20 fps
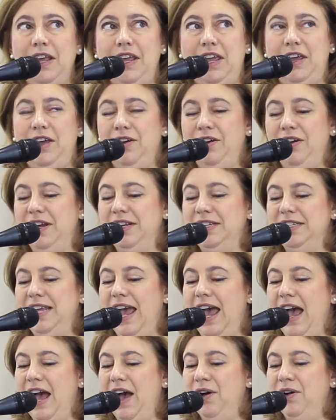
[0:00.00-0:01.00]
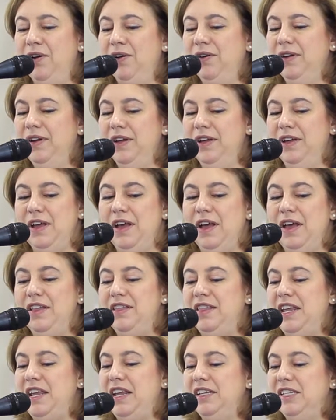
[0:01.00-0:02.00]
Here is how
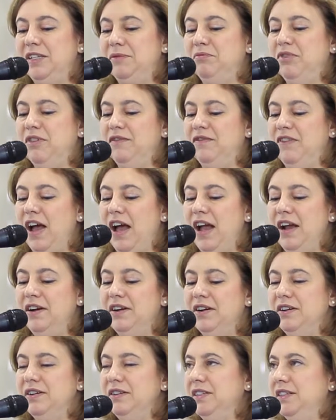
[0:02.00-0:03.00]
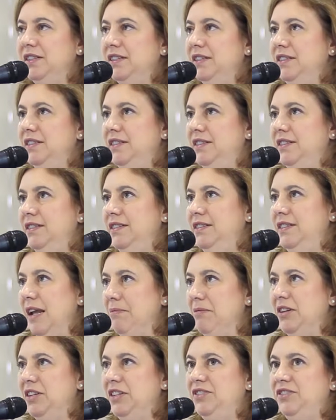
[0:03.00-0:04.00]
these providers
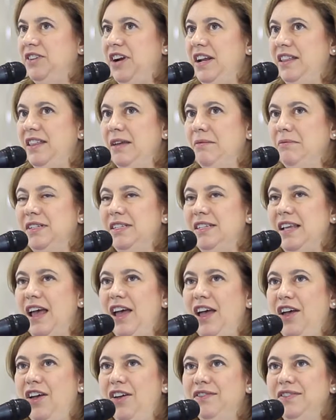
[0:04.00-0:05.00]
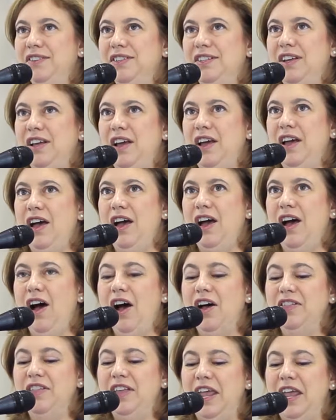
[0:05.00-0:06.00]
demonstrate themselves
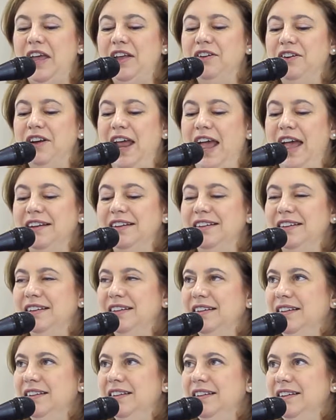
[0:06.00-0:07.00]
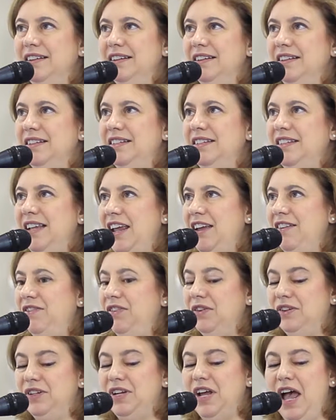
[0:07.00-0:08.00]
on the internet.
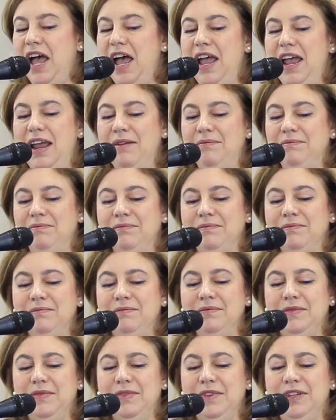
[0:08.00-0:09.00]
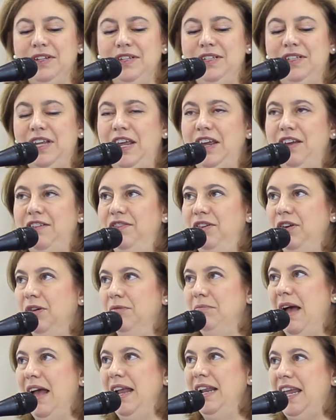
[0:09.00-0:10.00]
Save your time, save
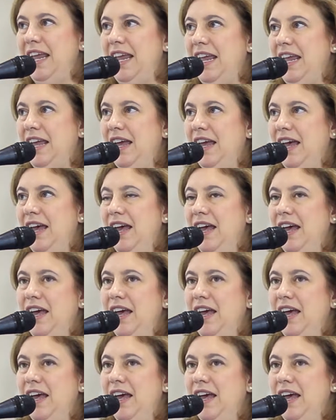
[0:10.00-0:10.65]
your money,